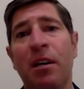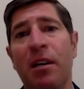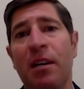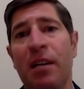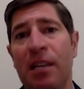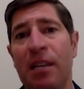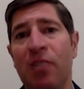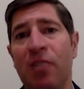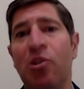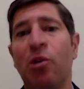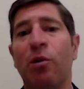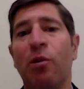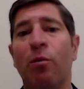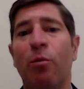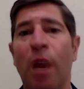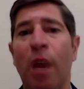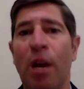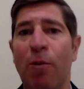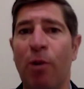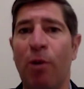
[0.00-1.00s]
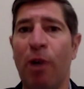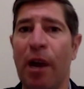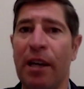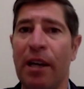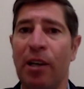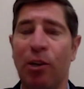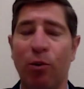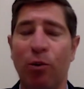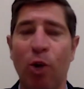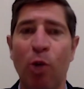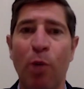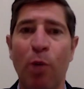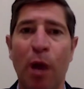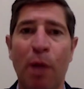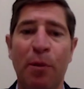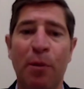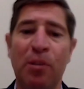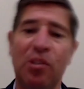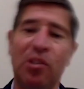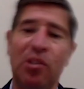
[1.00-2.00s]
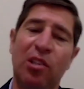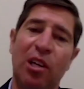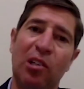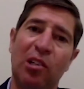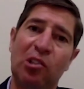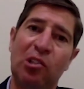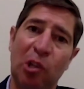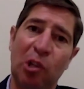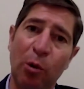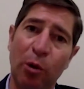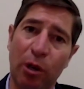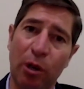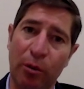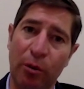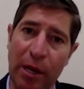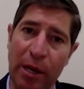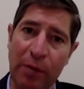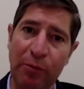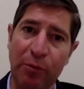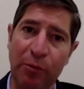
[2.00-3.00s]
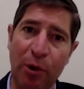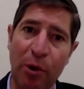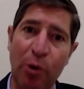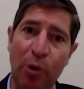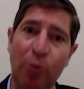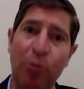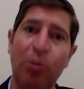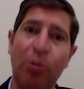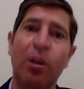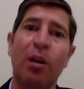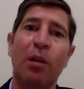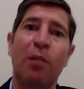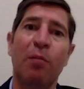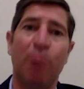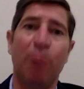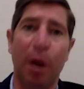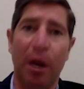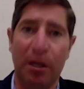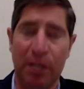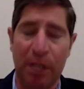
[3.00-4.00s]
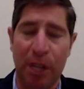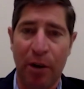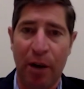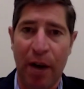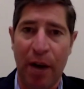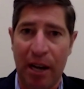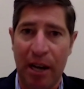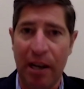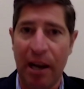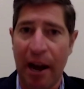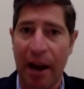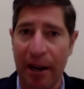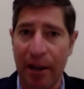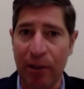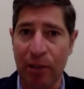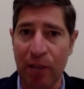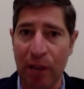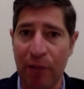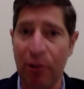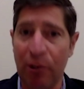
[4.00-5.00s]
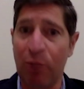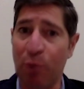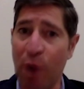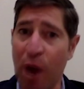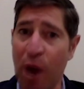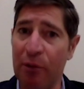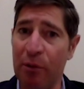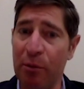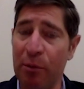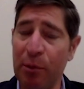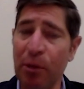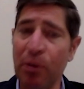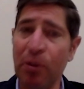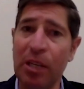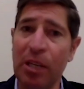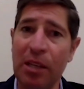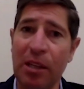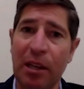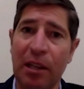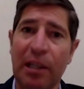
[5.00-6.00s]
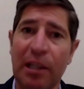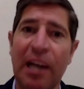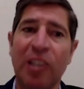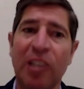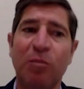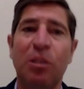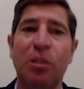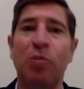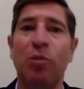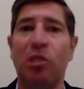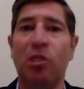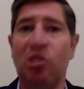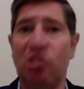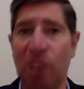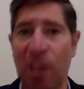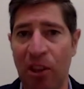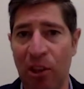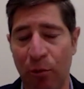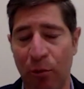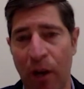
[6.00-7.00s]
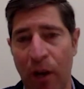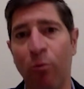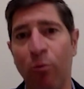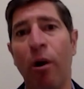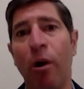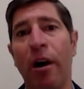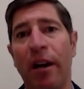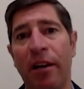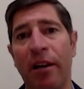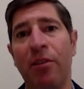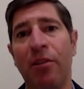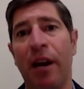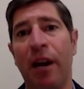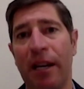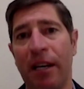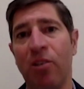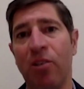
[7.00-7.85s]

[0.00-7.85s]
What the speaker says: is there a way where I can grow my business at a slower rate of growth, but at a higher level of profitability that allows me to extend the runway that I can